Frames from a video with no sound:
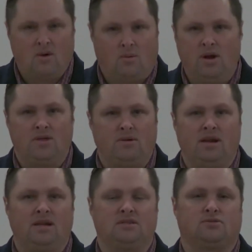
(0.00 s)
whether
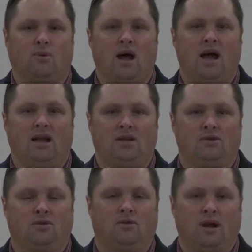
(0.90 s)
it is right in
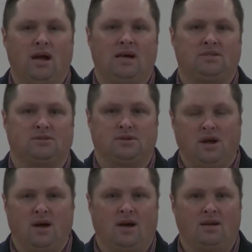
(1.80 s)
your eyes or
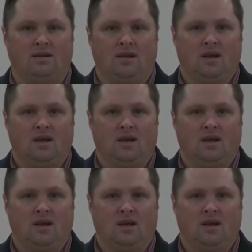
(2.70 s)
not,